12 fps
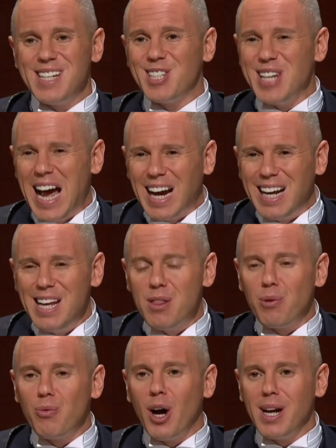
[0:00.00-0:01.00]
exactly
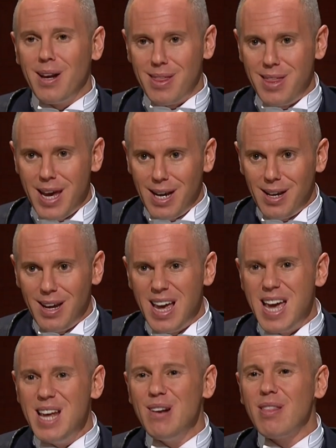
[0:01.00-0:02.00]
the right thing
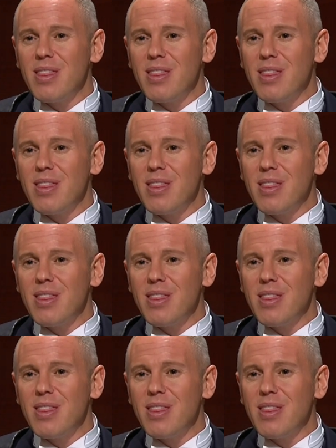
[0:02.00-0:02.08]
in